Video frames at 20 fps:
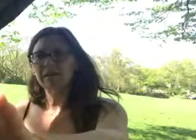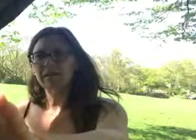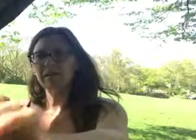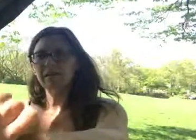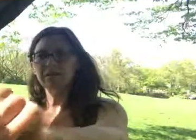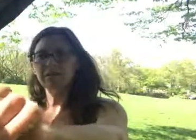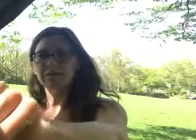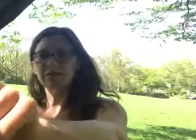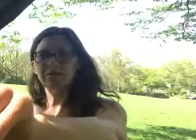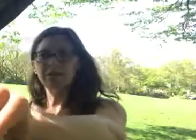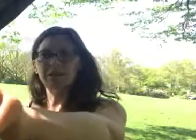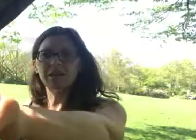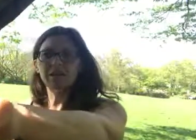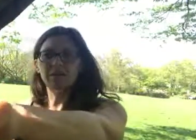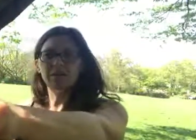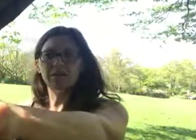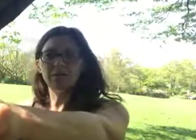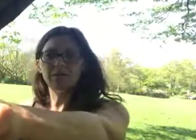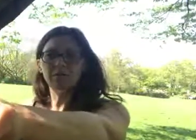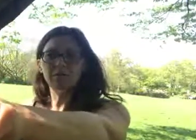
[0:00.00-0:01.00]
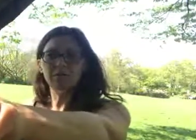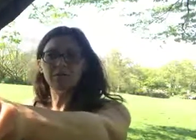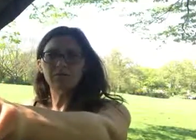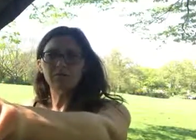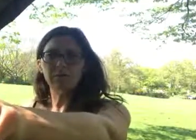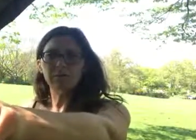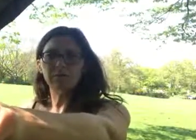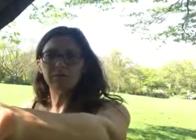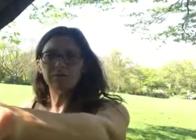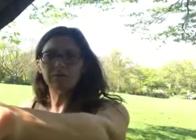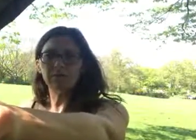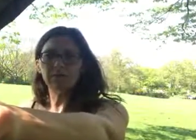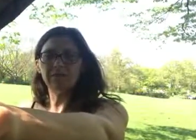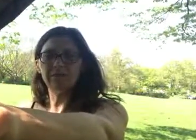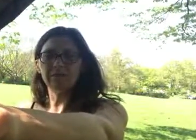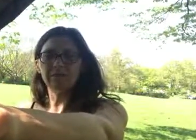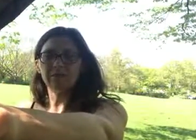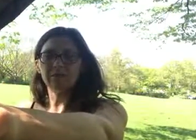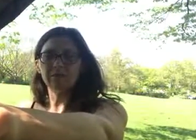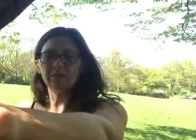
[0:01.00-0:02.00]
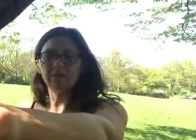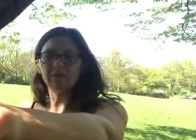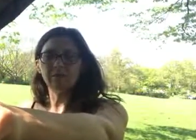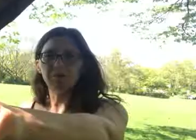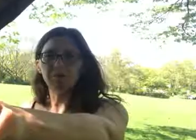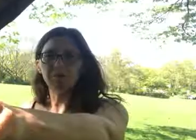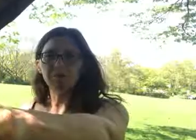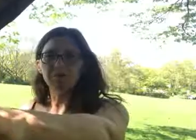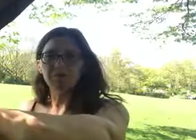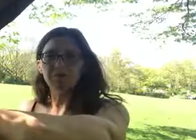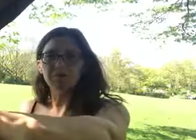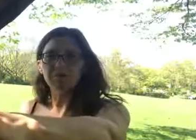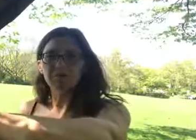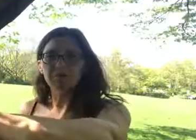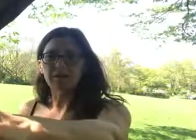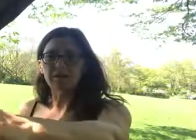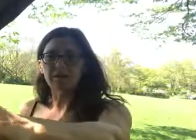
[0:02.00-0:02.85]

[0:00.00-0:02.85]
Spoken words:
energetic you that you left with your partner is